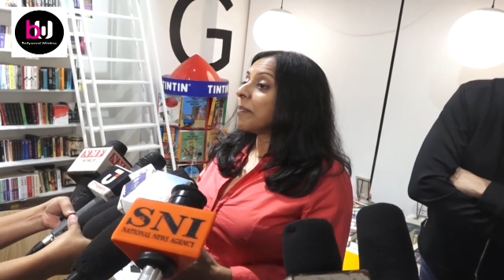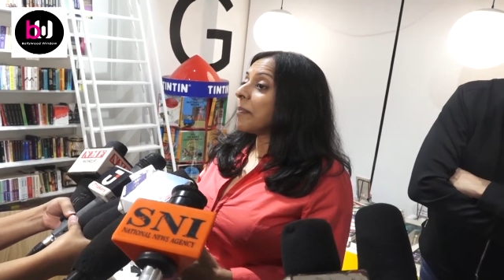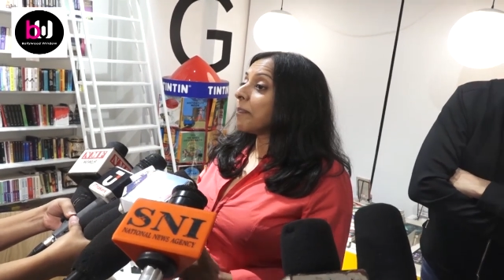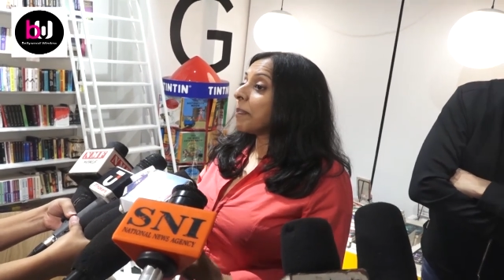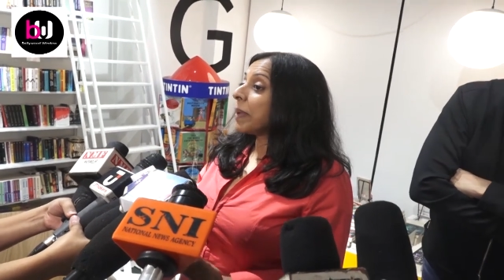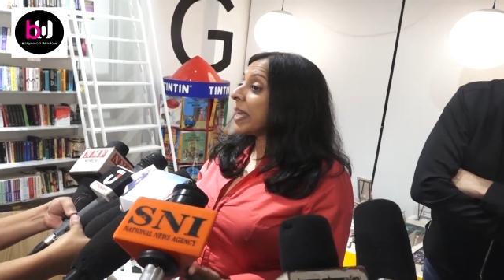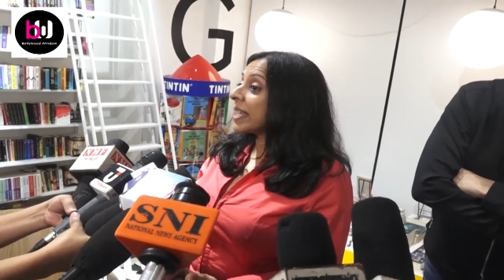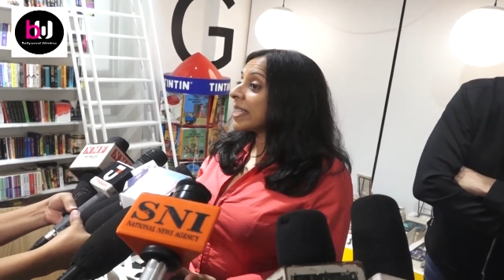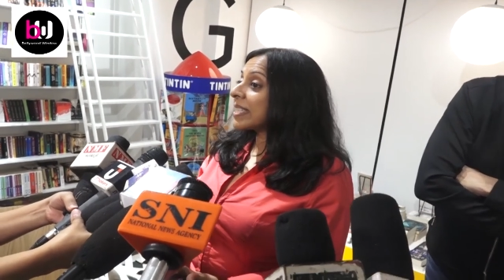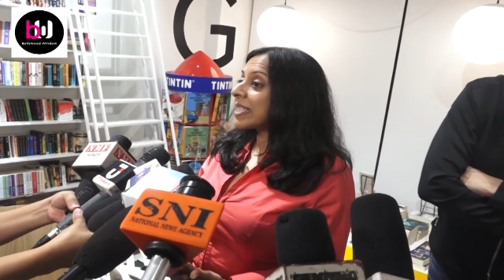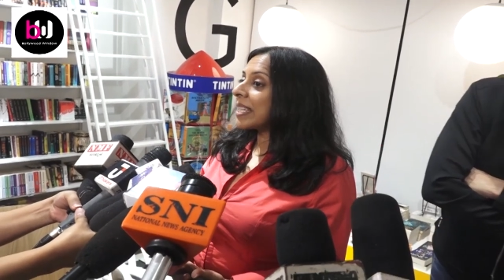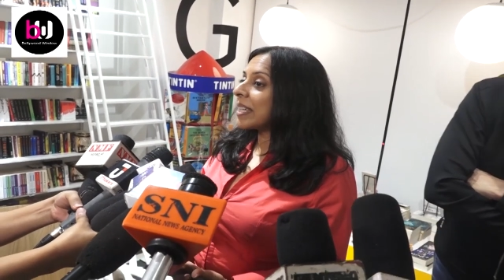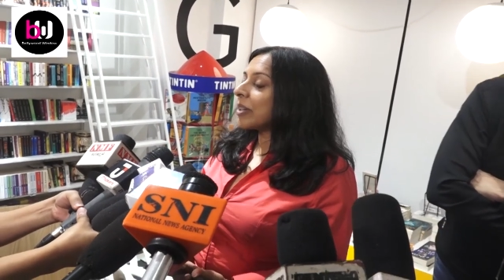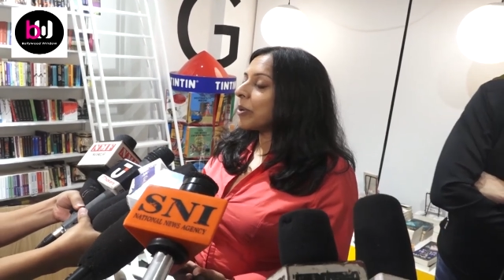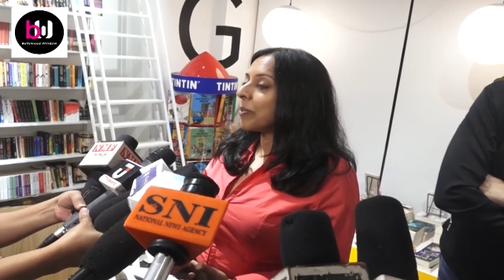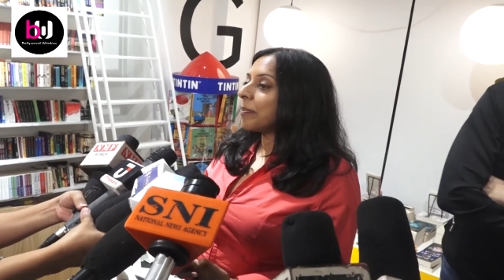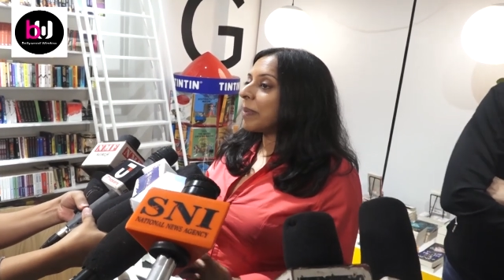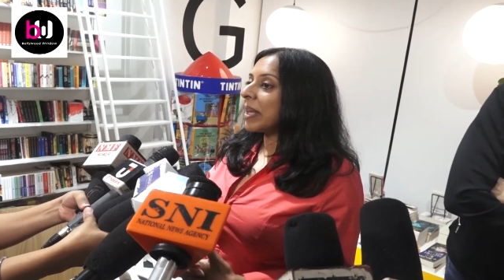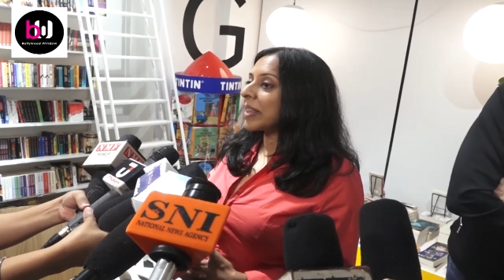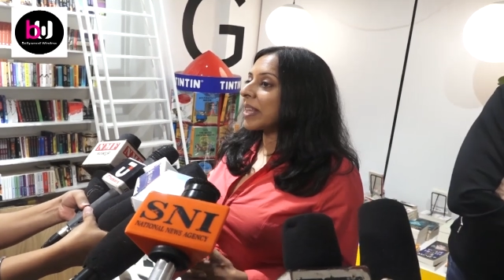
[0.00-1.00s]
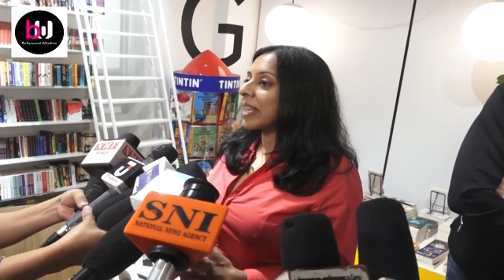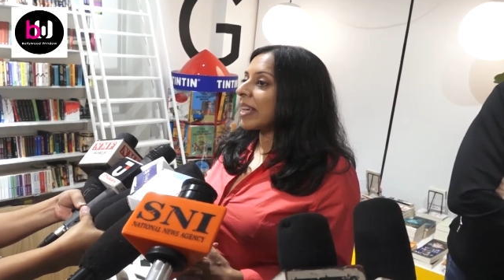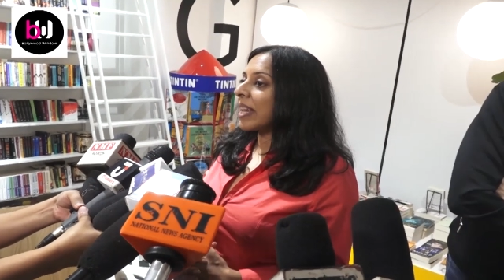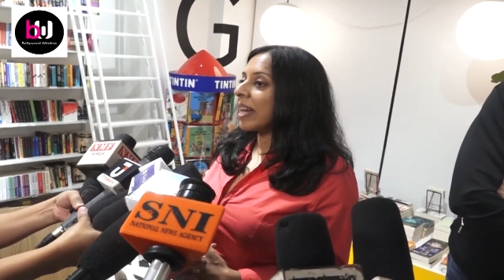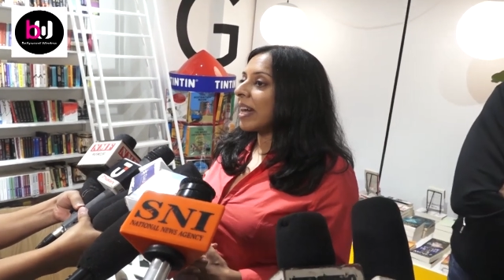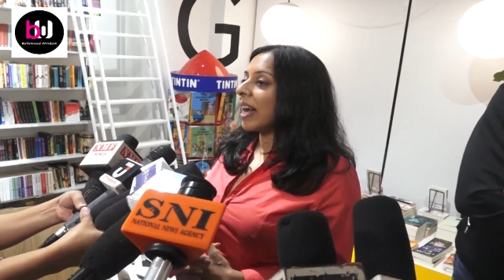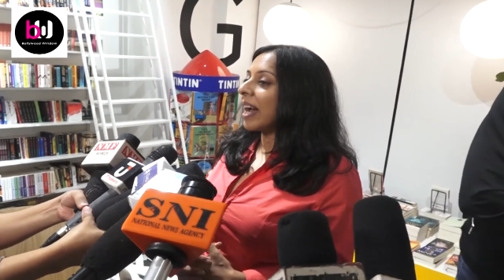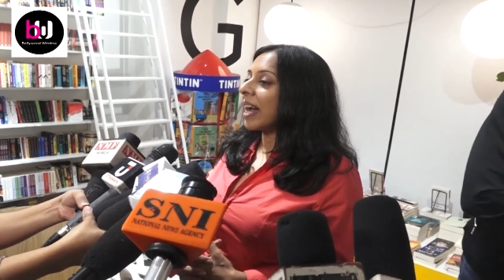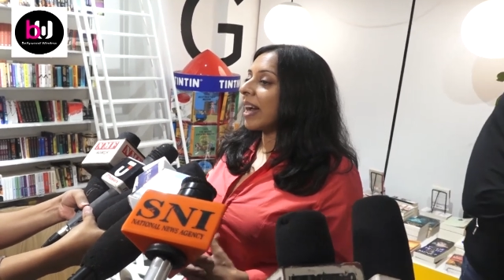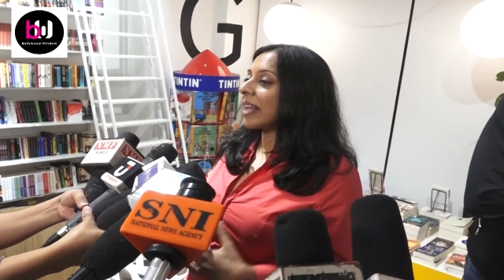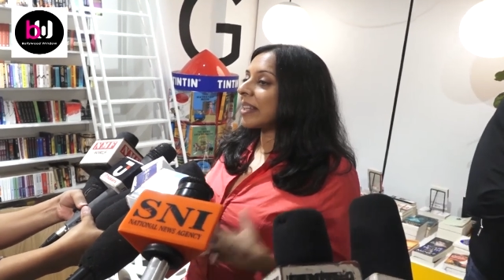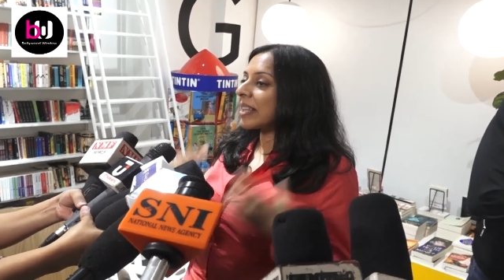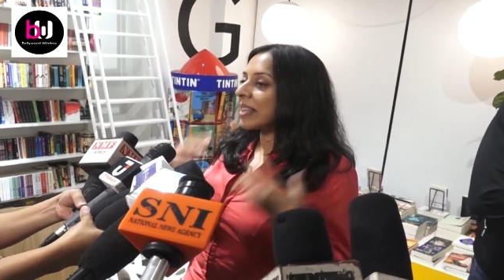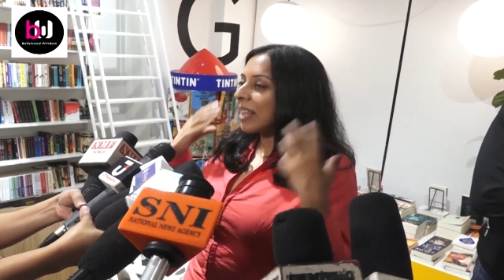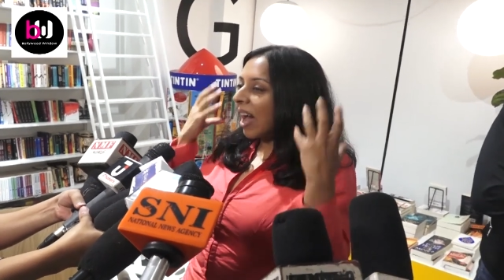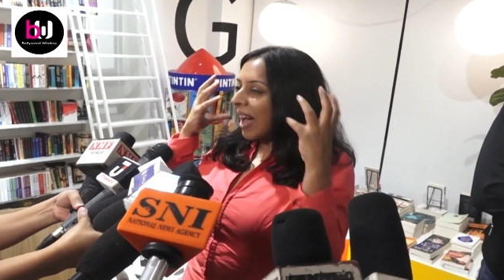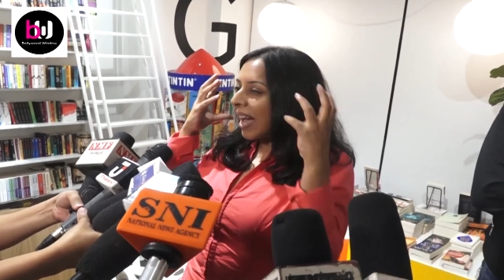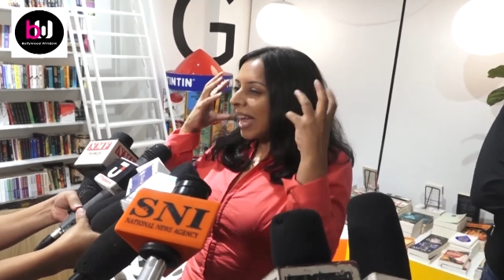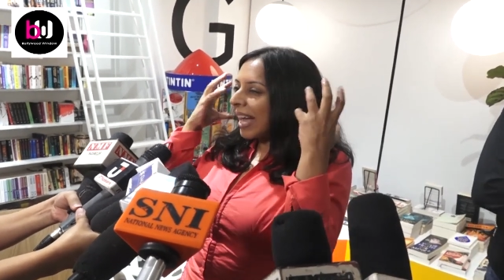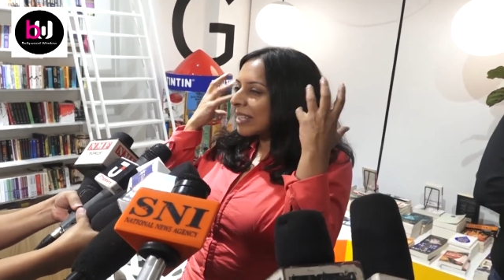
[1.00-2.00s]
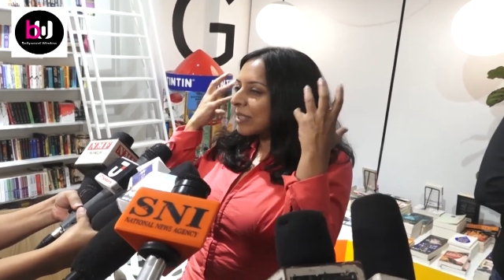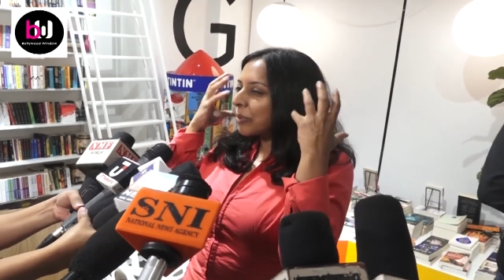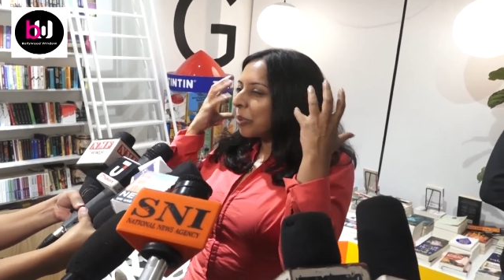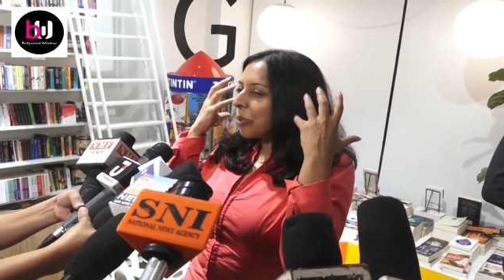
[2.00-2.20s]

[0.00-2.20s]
being a single mother. I had